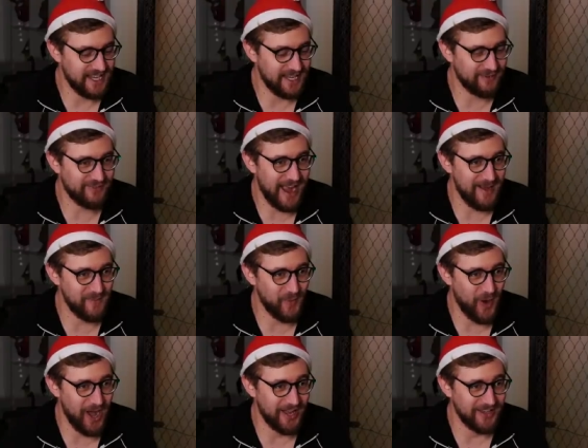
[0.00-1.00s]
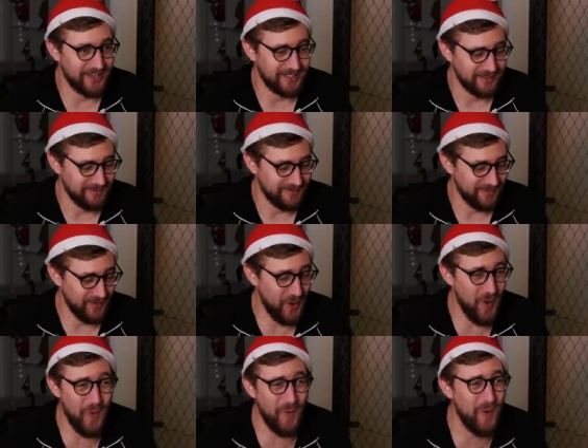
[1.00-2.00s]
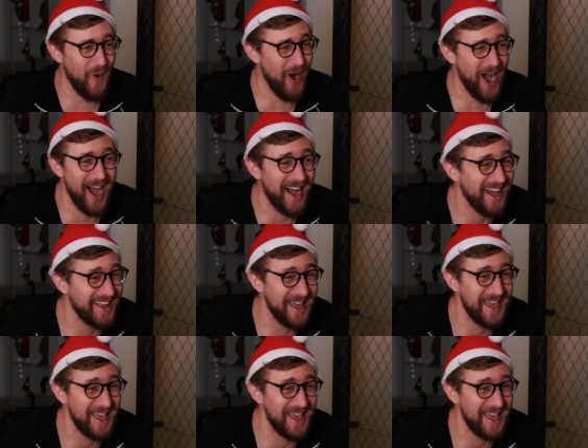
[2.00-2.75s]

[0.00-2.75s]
here, Ram One. What?